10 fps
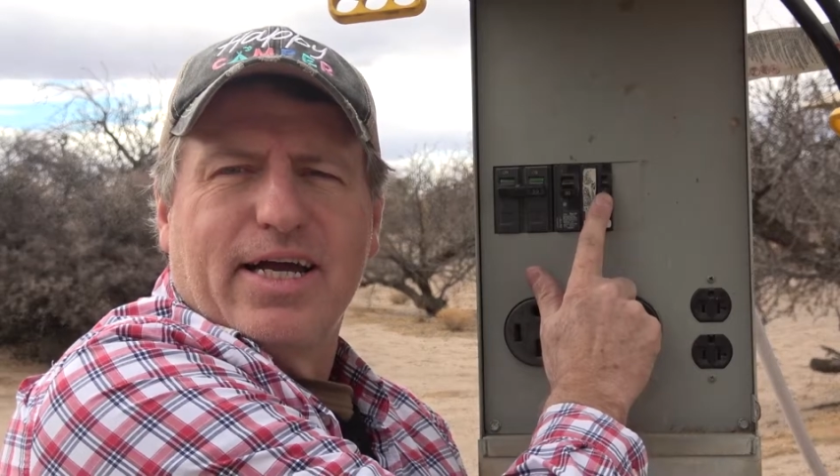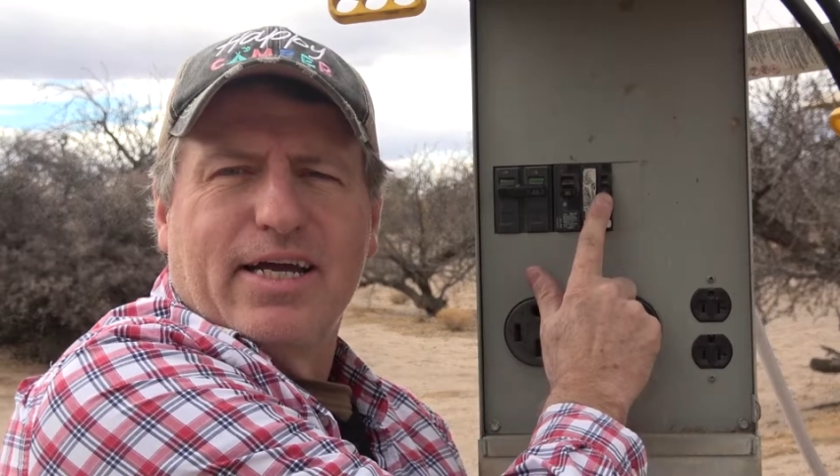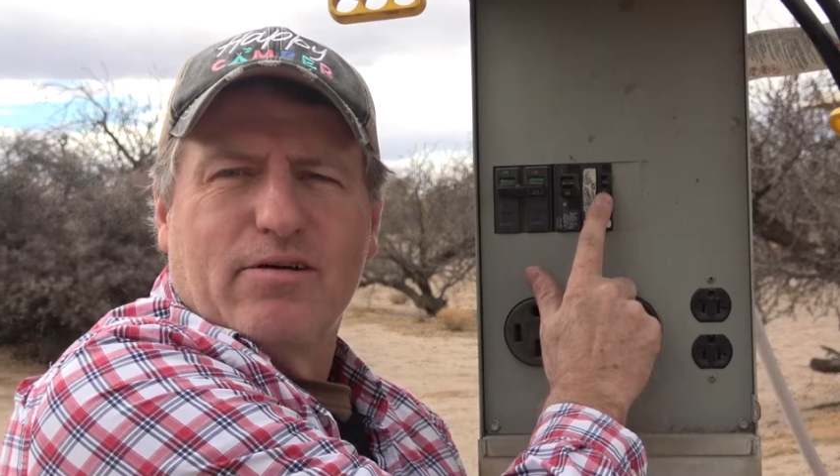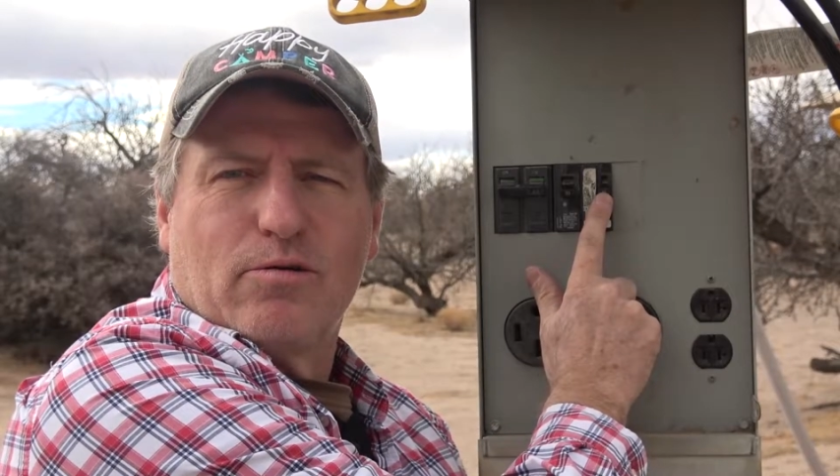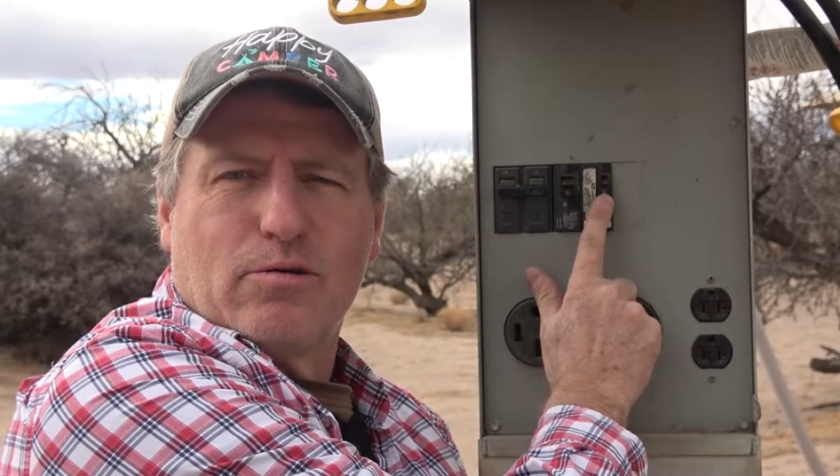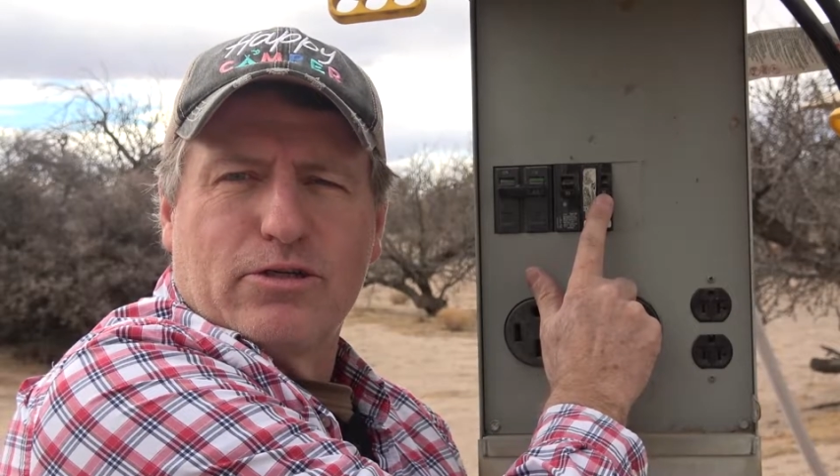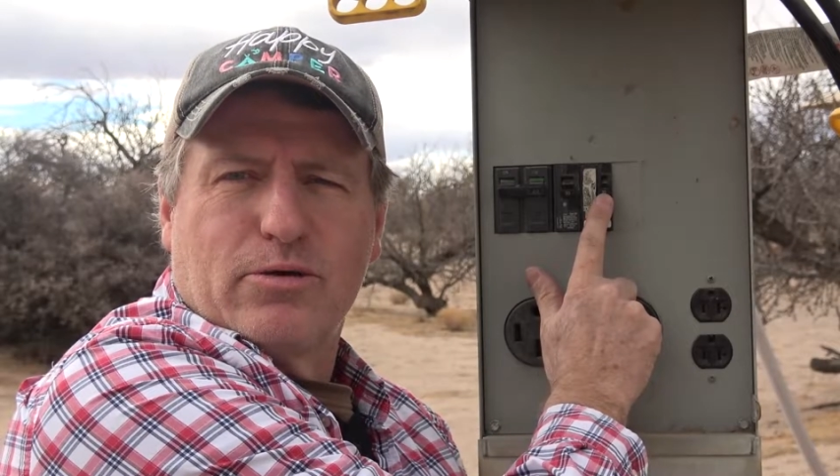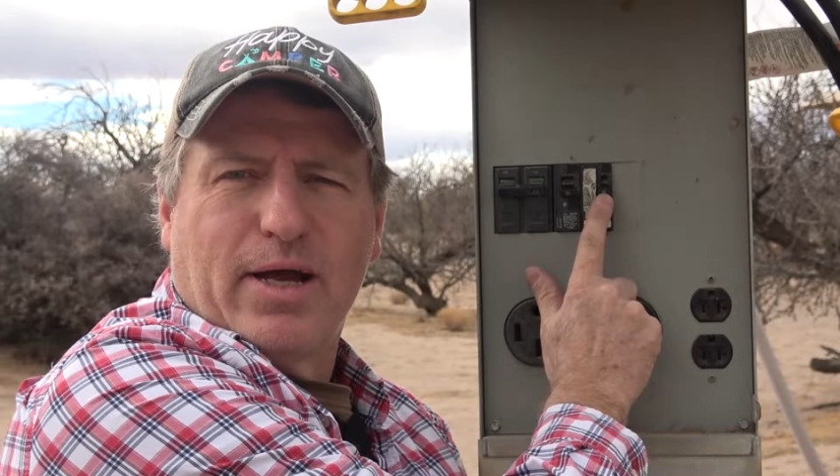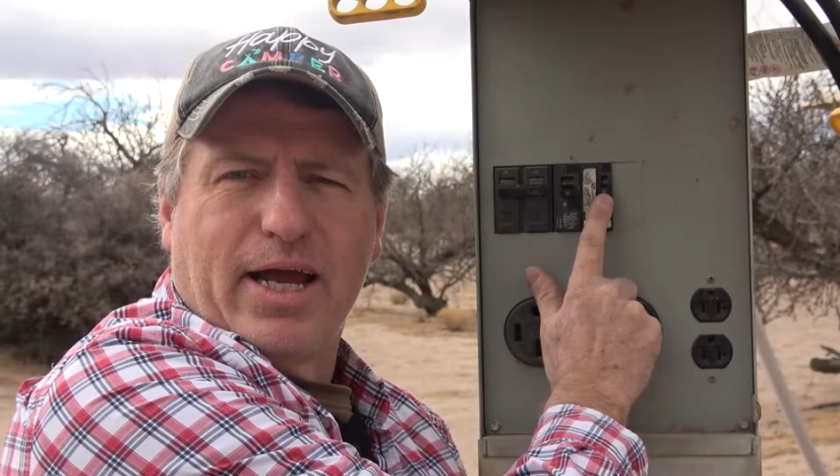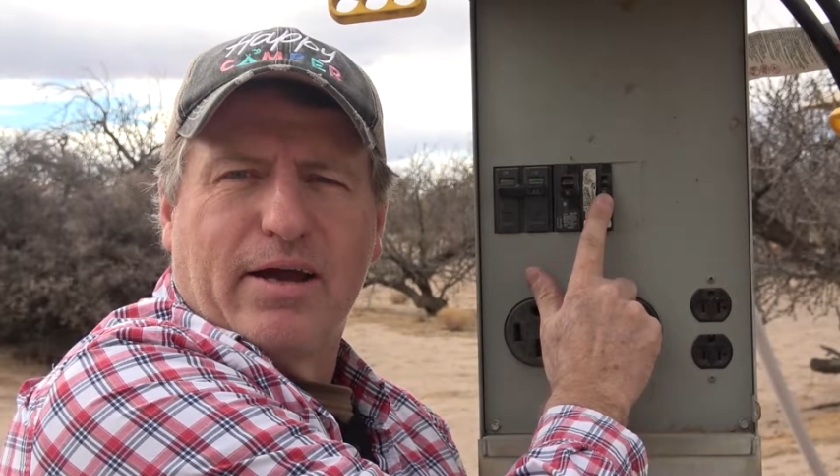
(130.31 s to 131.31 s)
and it'll
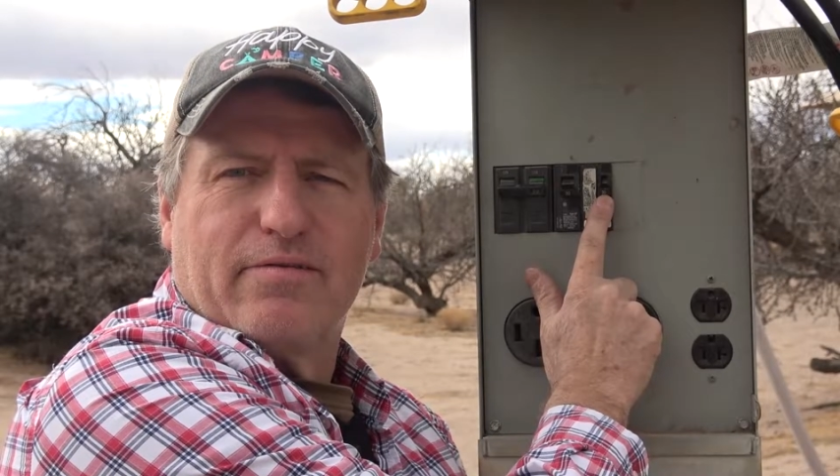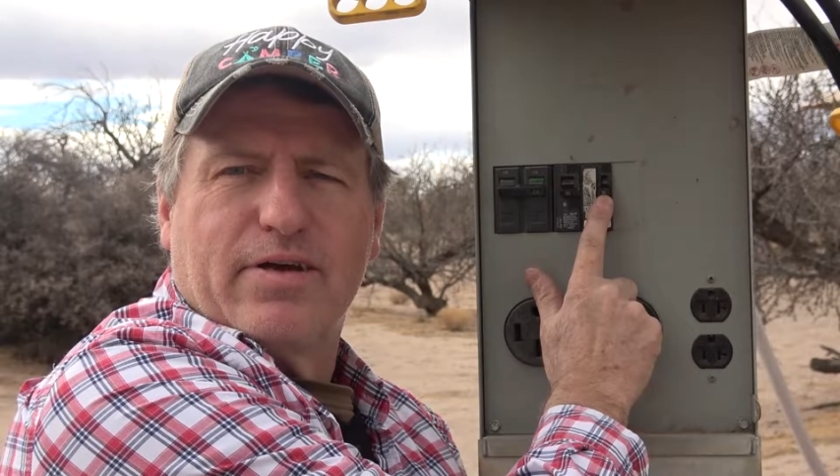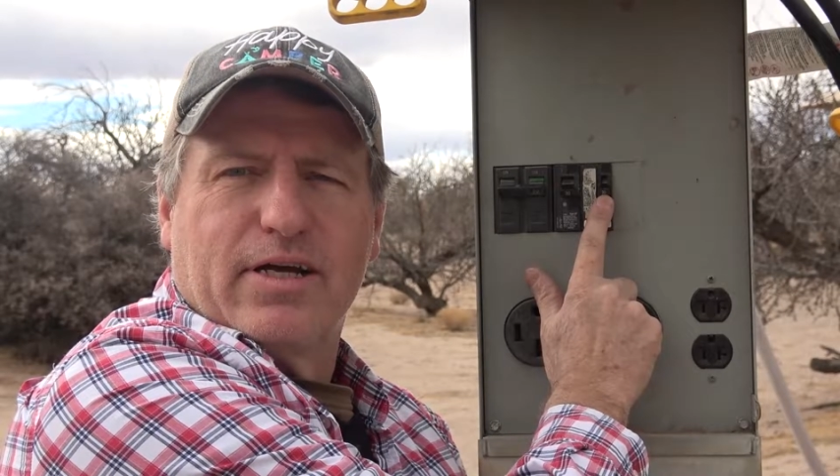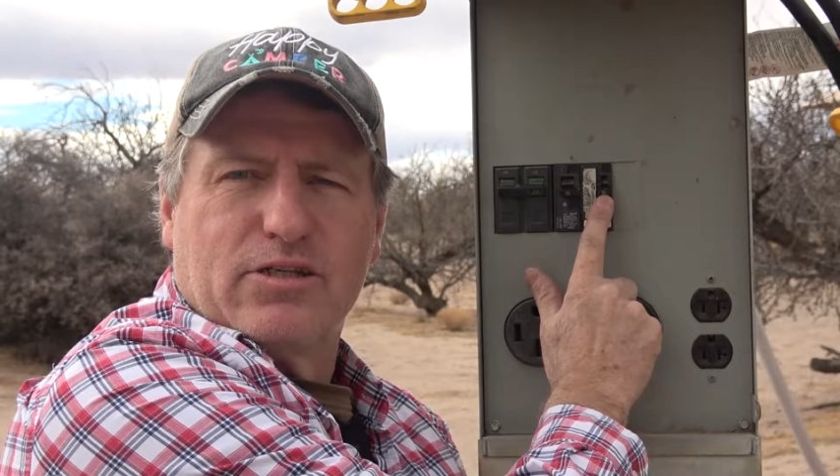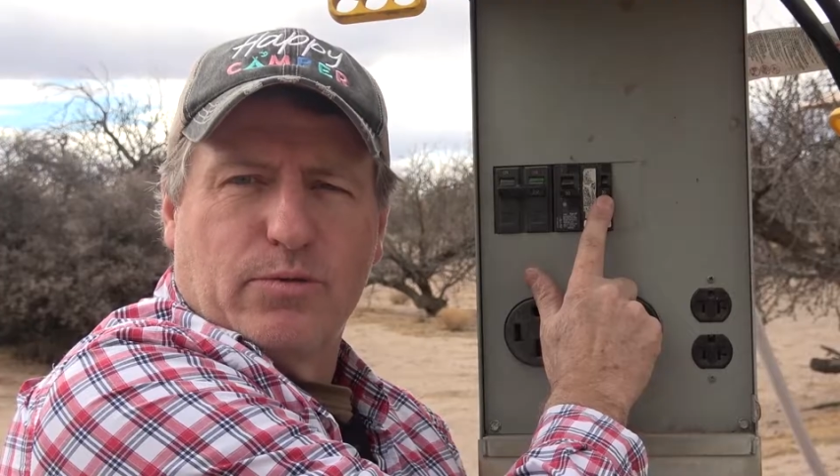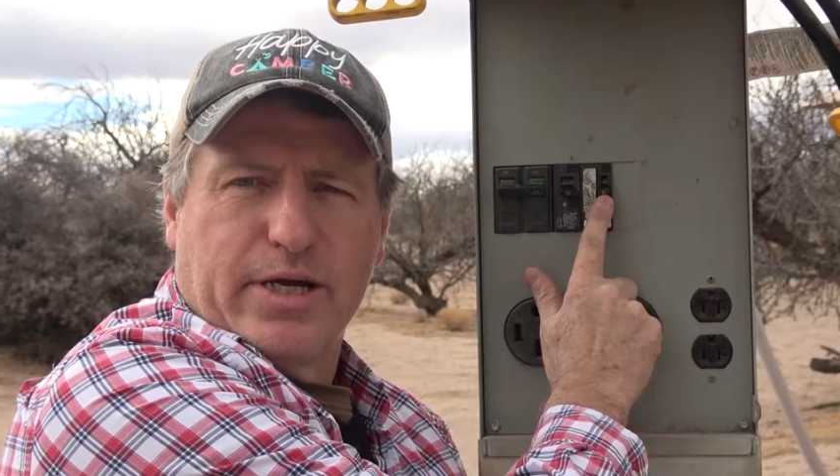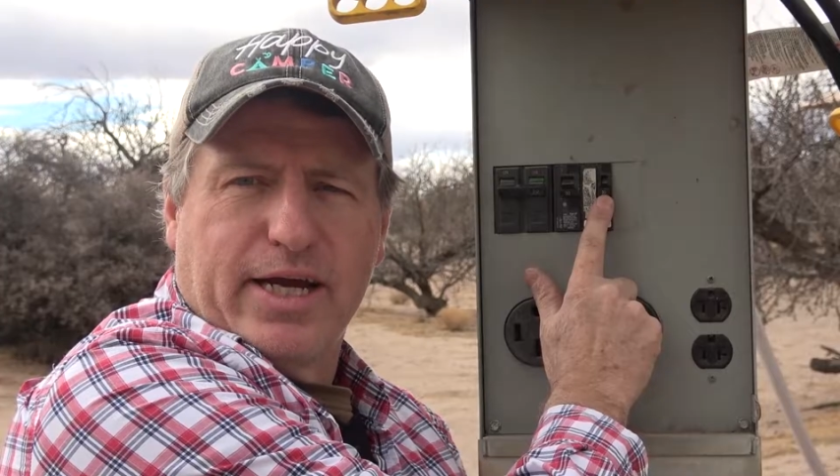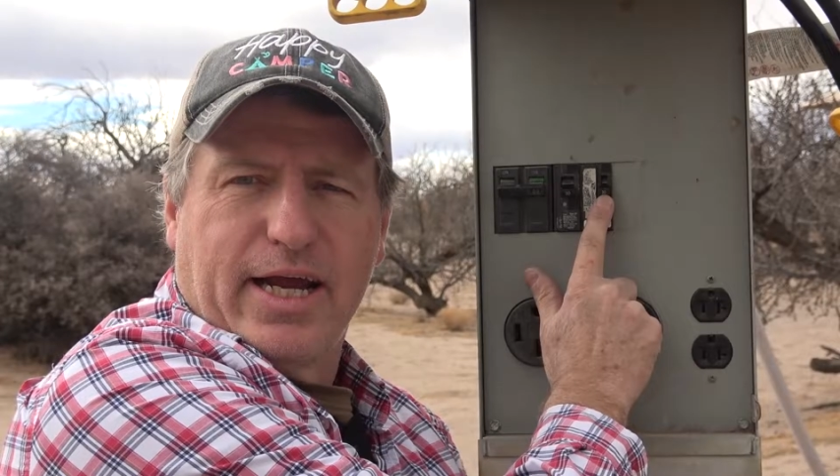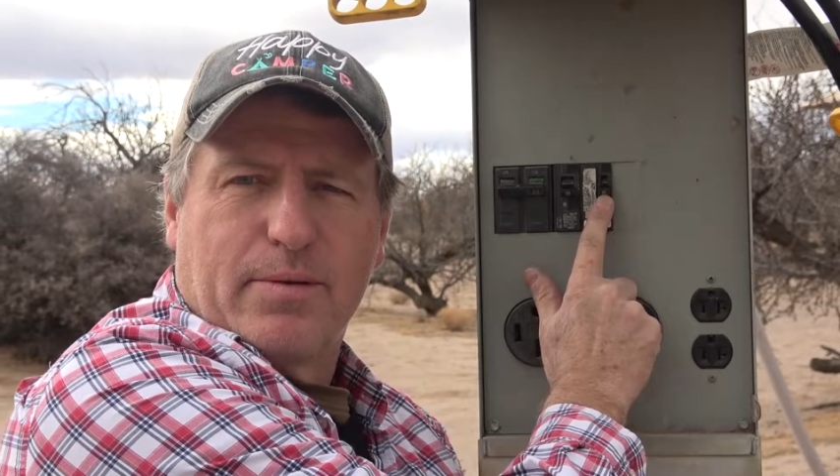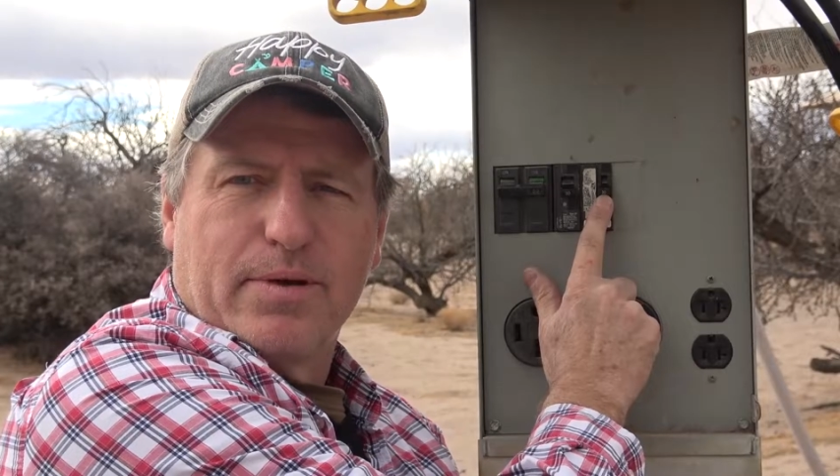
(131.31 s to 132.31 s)
also have a
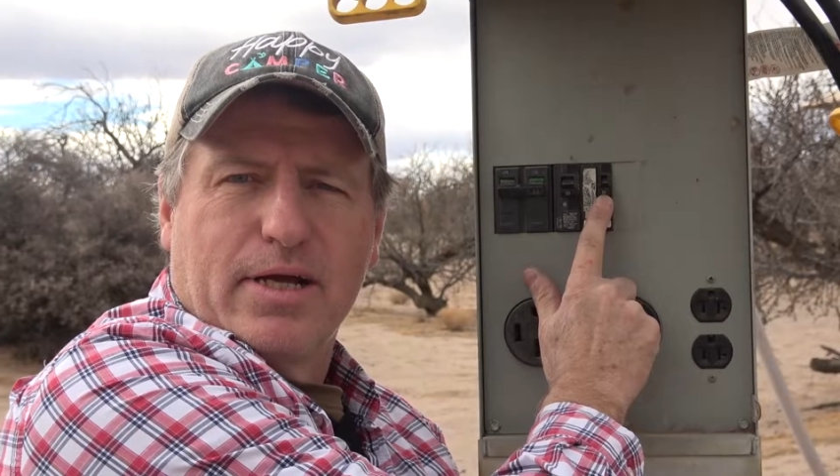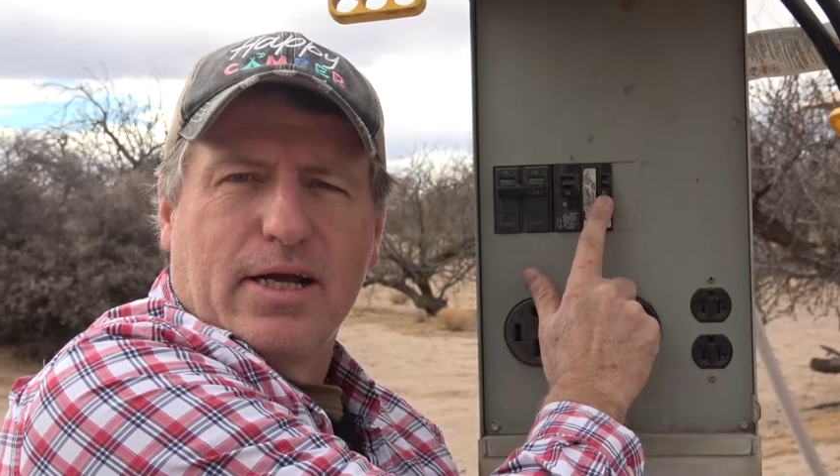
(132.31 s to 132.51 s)
20 amp.